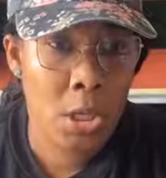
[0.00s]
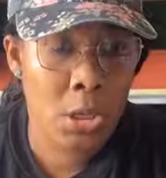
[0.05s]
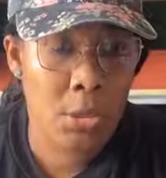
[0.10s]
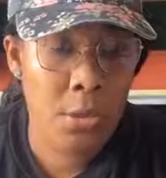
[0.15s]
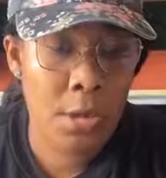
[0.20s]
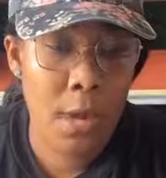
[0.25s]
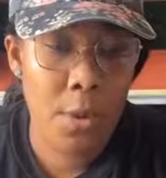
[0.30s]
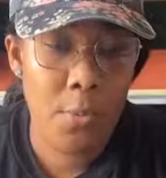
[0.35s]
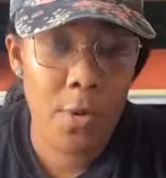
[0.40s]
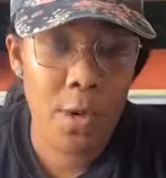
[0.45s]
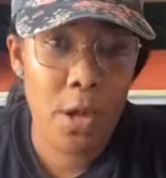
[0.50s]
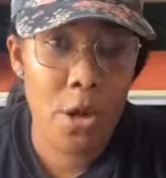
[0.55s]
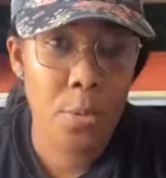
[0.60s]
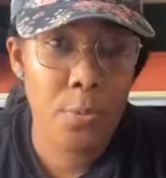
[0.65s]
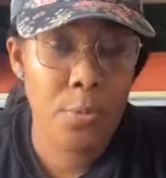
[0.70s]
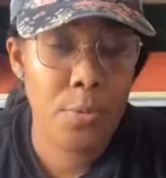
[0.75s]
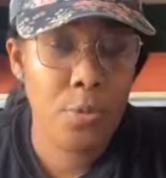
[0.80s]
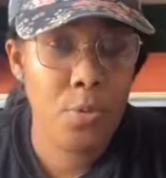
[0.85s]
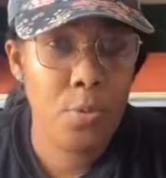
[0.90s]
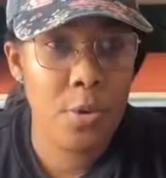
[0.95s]
So that will
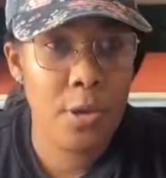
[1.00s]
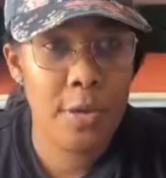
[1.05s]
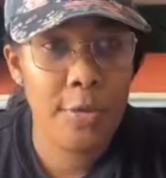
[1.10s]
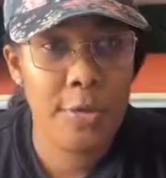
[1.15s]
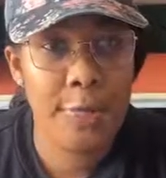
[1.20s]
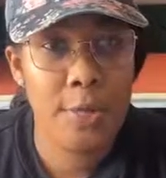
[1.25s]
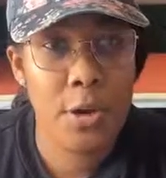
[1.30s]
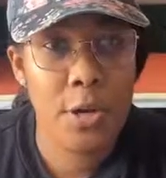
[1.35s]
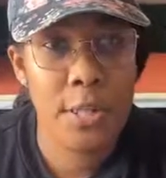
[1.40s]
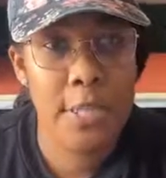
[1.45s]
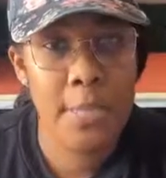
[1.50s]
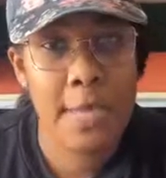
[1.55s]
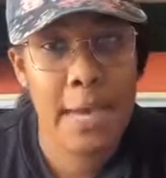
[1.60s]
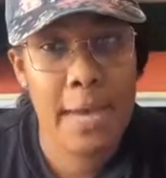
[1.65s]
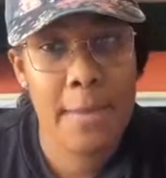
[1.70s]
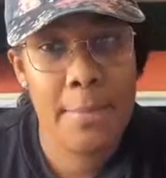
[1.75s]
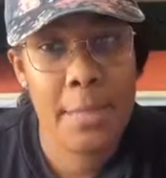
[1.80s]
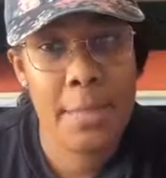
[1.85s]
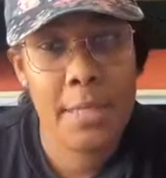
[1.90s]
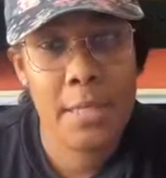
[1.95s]
help you with your
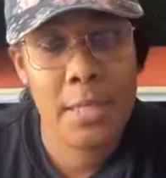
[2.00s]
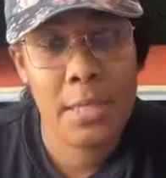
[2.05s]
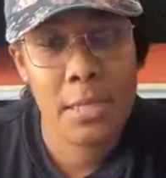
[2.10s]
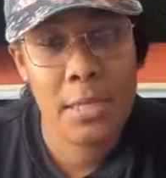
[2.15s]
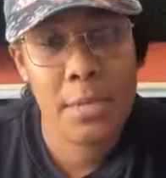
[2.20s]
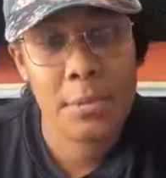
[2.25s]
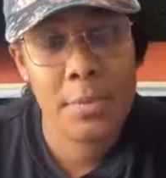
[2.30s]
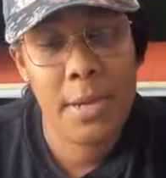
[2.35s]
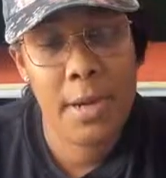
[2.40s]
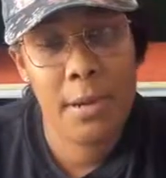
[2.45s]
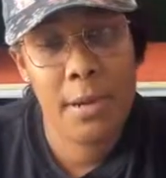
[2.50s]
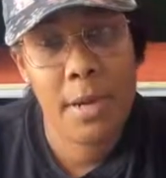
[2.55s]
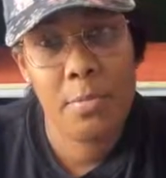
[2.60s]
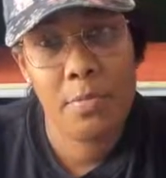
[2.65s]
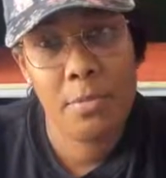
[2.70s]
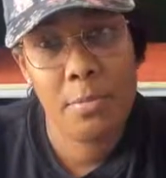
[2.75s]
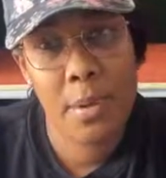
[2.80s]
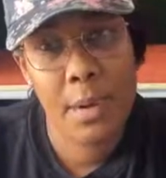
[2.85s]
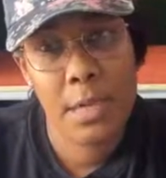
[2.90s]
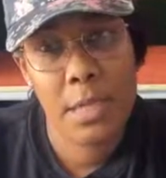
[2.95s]
time and temp. Now,
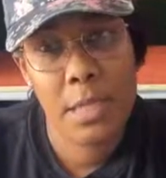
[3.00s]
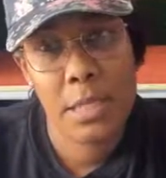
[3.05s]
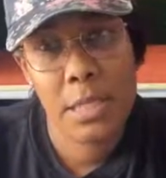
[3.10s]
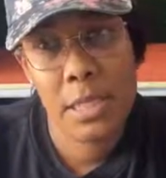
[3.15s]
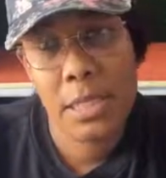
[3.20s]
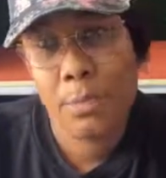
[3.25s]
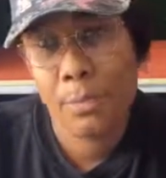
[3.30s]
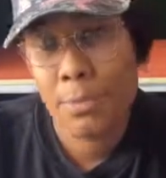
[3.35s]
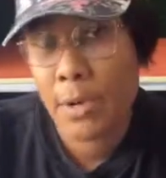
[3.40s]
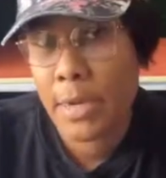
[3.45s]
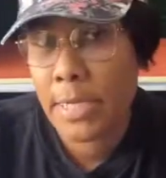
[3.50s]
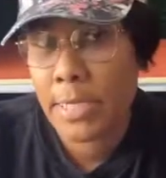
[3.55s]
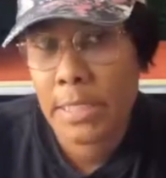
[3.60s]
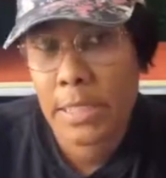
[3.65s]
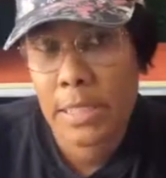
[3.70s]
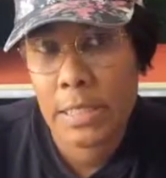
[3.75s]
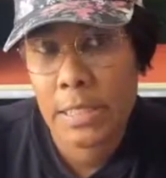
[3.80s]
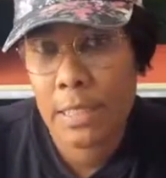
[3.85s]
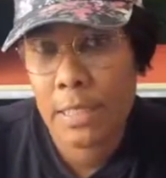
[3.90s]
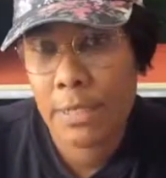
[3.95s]
everybody's heat press
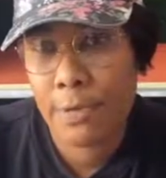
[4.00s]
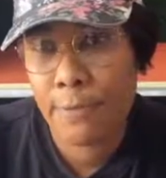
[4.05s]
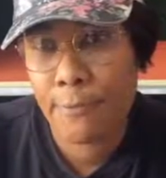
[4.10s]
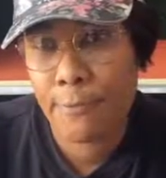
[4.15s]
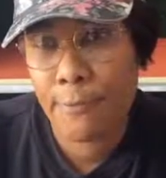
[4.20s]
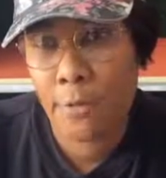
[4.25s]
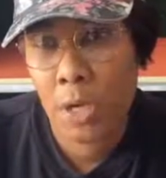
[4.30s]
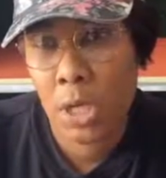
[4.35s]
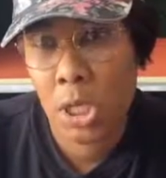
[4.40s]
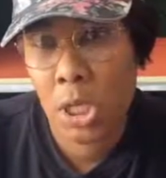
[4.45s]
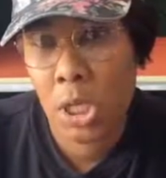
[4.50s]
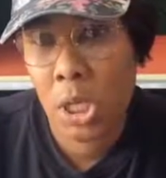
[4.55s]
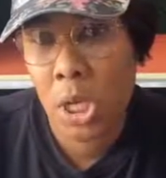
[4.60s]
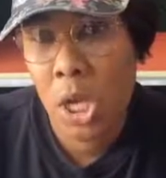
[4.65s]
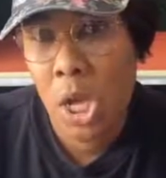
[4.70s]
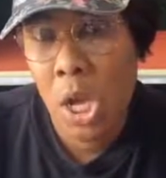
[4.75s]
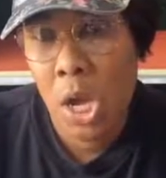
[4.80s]
is different.